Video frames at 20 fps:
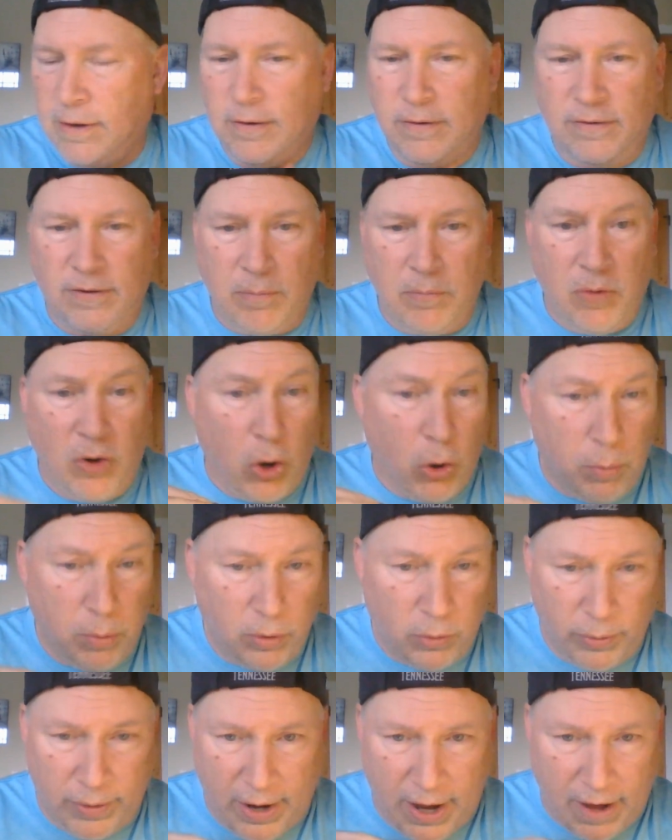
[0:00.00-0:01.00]
some
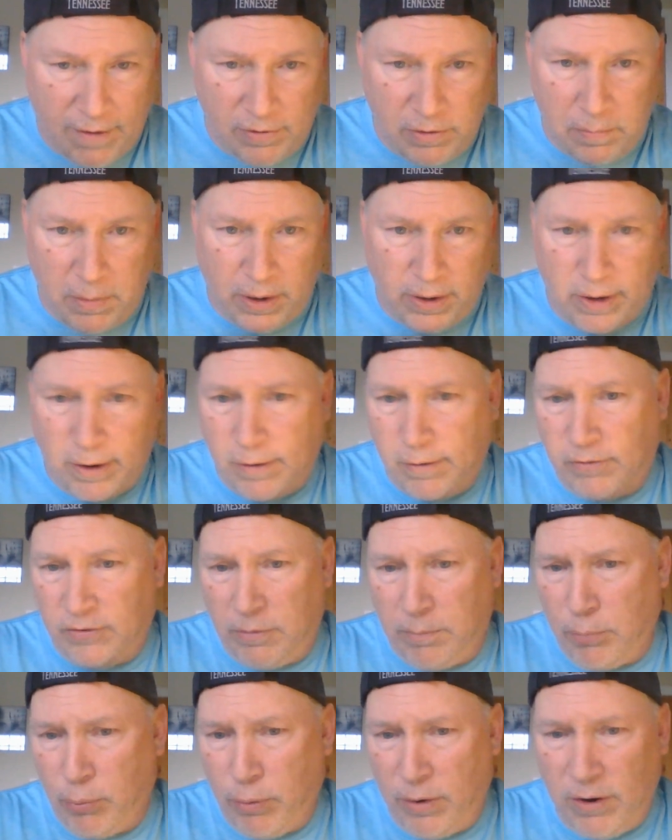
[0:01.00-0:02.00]
noble would have it by now, or
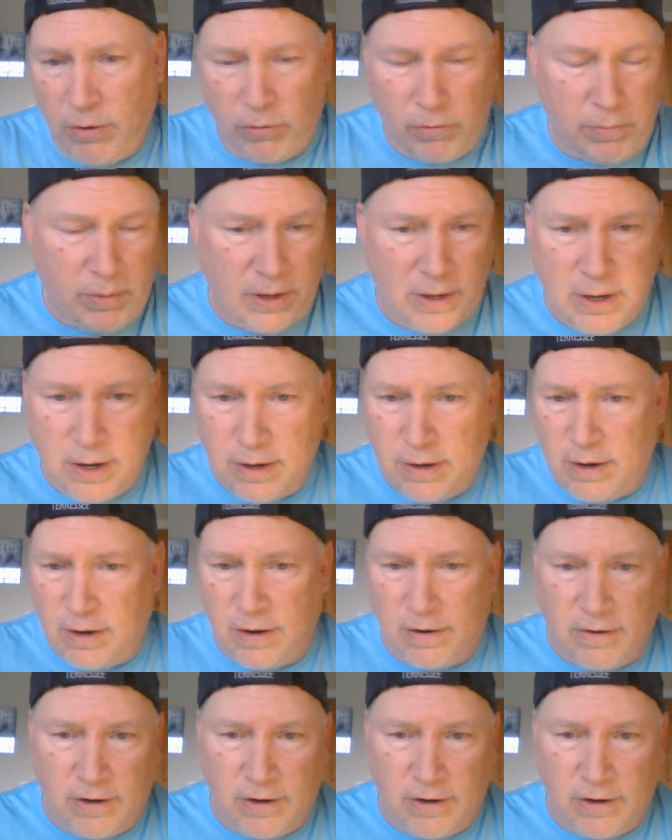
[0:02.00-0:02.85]
some priest, or it would be hidden in a